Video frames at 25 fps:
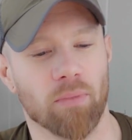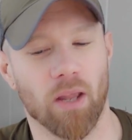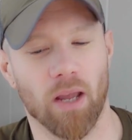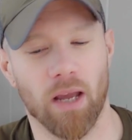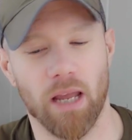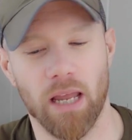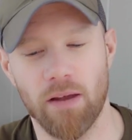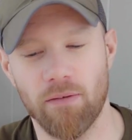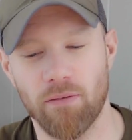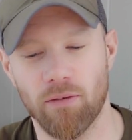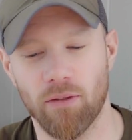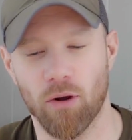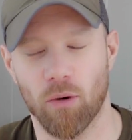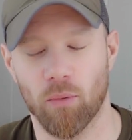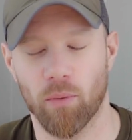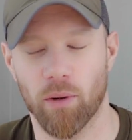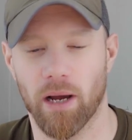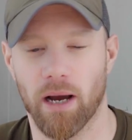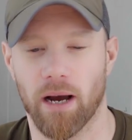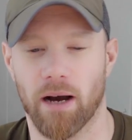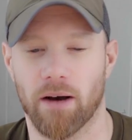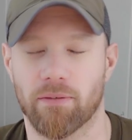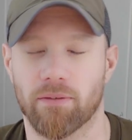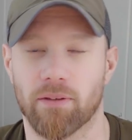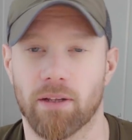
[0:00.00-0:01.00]
even though we
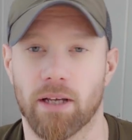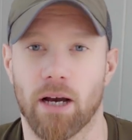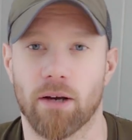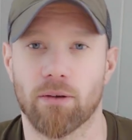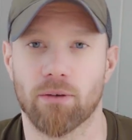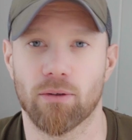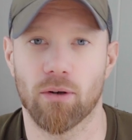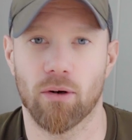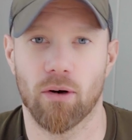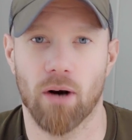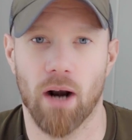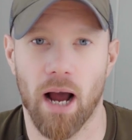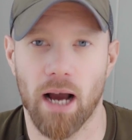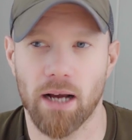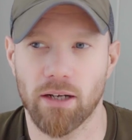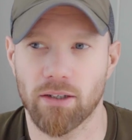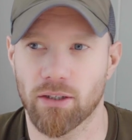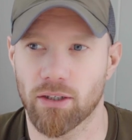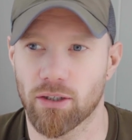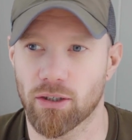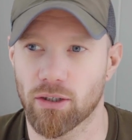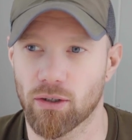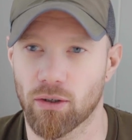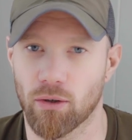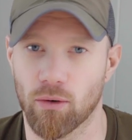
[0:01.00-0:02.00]
have the outdoor
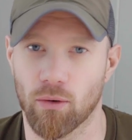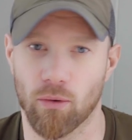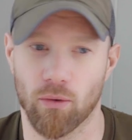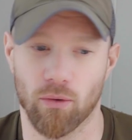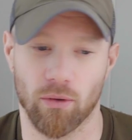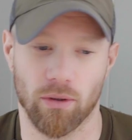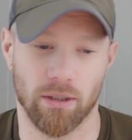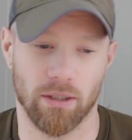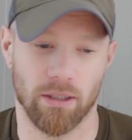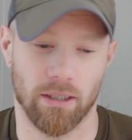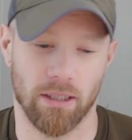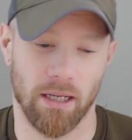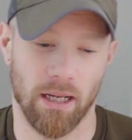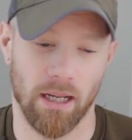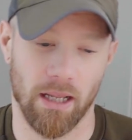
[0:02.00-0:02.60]
access code,